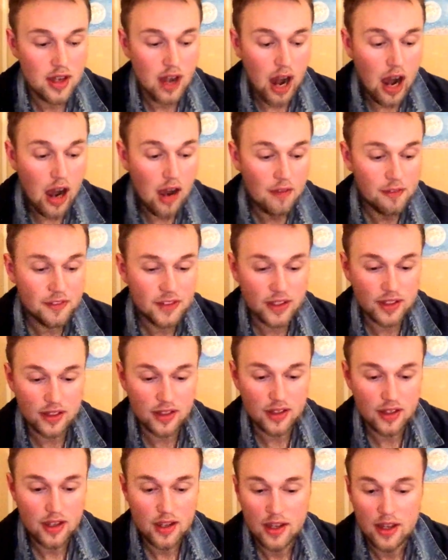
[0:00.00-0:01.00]

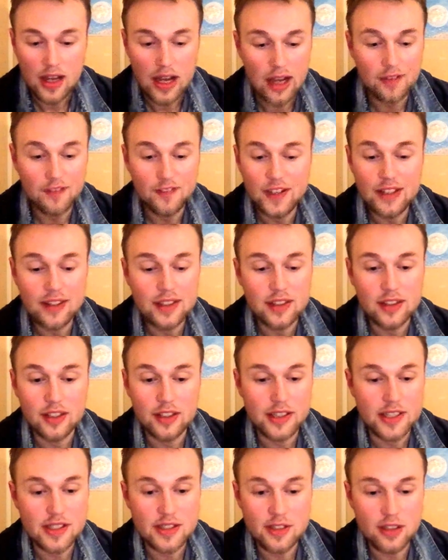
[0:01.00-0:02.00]
often I think that there
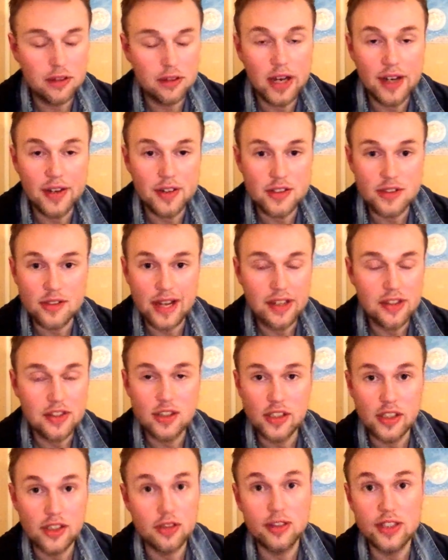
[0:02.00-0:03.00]
is no other
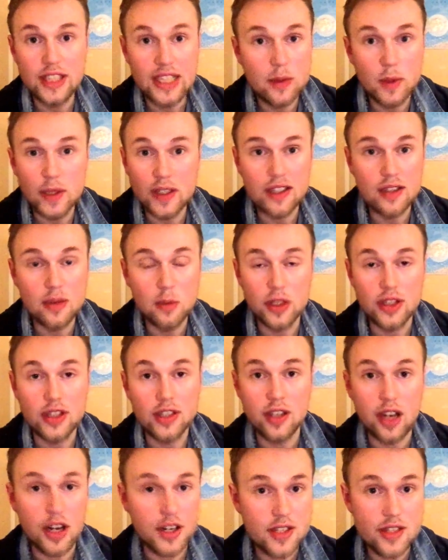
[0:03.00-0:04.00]
strategy to deal with, with a
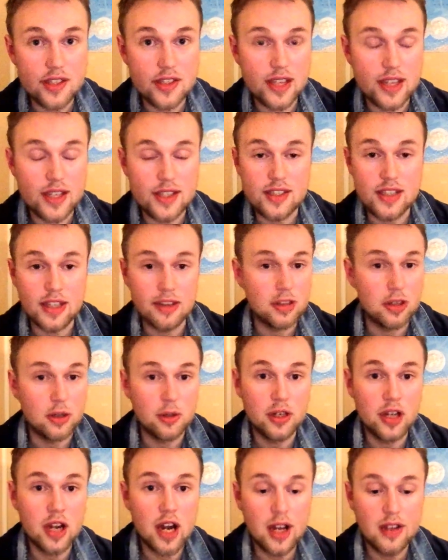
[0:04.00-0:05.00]
narcissist than no
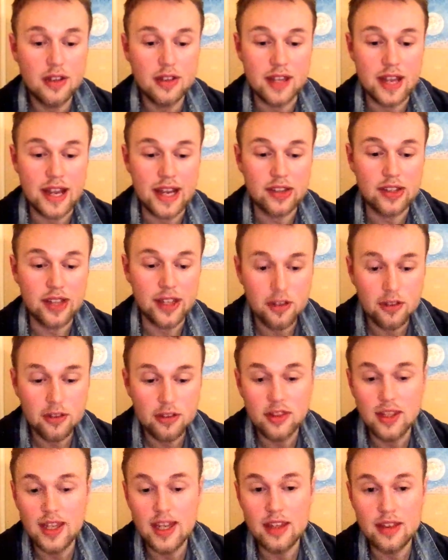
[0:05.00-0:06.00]
contact. I
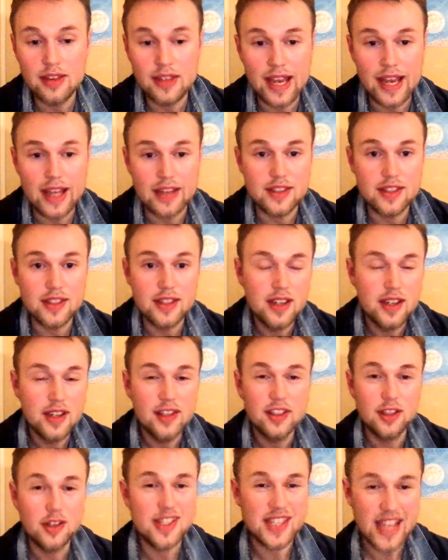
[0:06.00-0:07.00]
don't think that
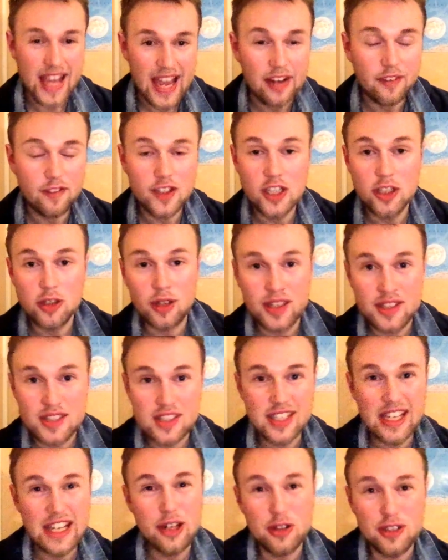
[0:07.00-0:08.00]
there is anything you can
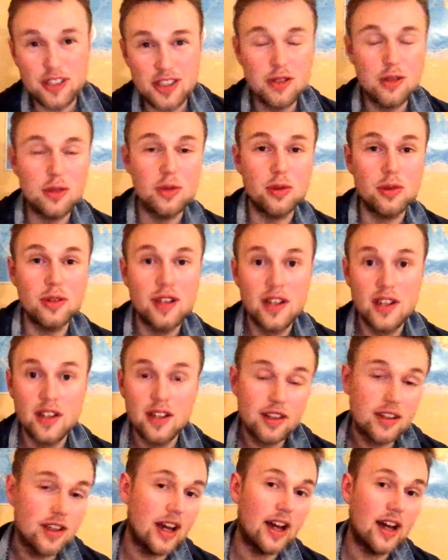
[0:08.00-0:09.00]
say or do
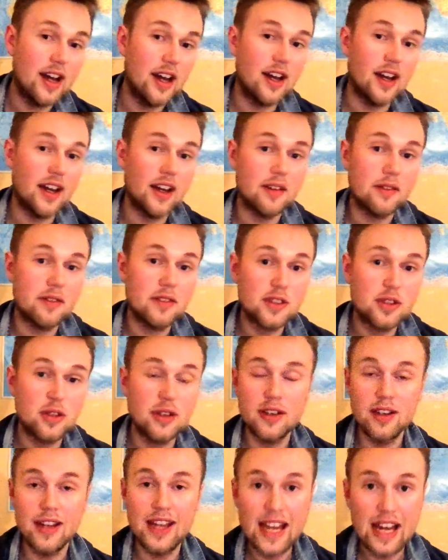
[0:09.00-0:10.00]
uh, to
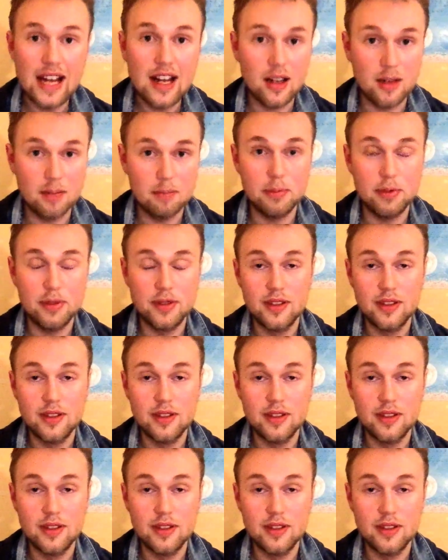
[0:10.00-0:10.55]
help.